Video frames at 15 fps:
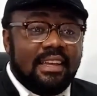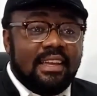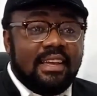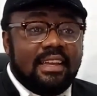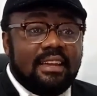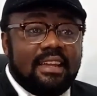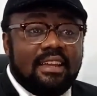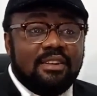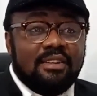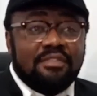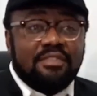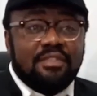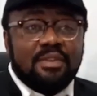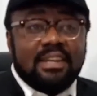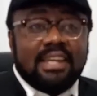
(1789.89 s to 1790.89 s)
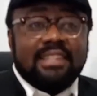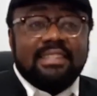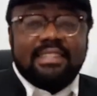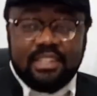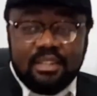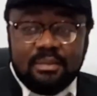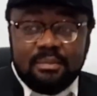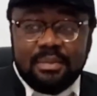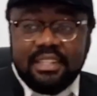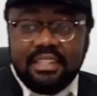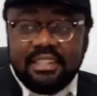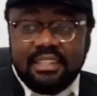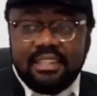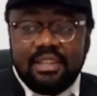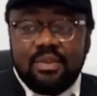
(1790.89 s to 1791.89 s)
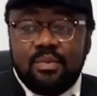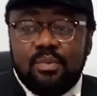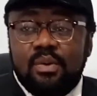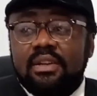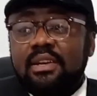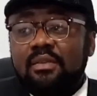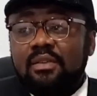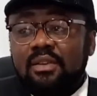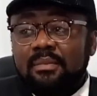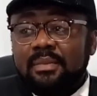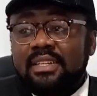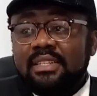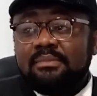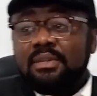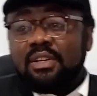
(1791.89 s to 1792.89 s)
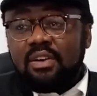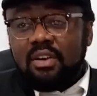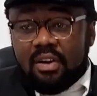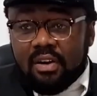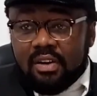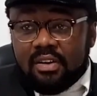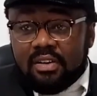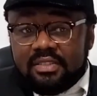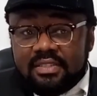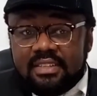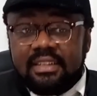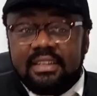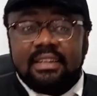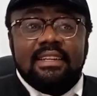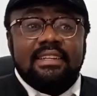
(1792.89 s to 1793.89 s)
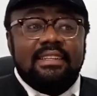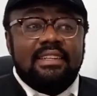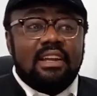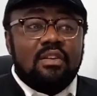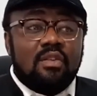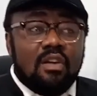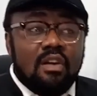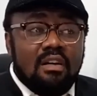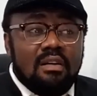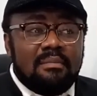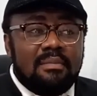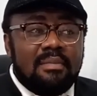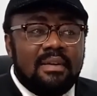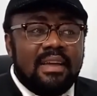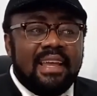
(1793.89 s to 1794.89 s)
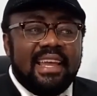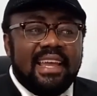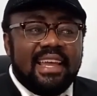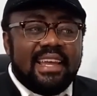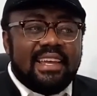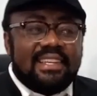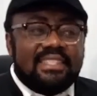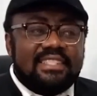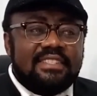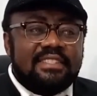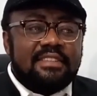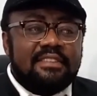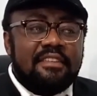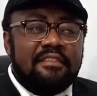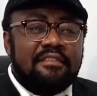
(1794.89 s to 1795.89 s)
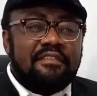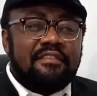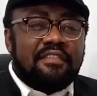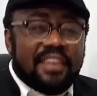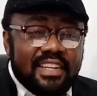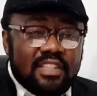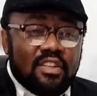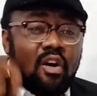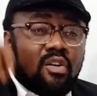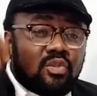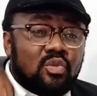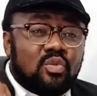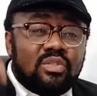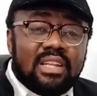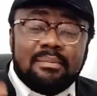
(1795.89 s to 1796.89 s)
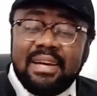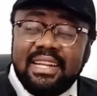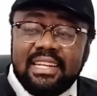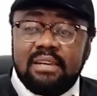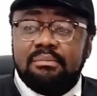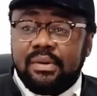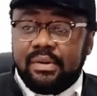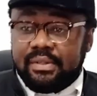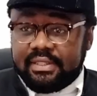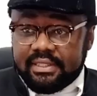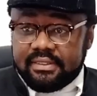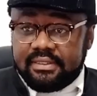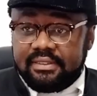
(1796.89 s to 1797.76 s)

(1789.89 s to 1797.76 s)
and none of you can tell me what the ROM is, because the ROM is fixed onto the motherboard.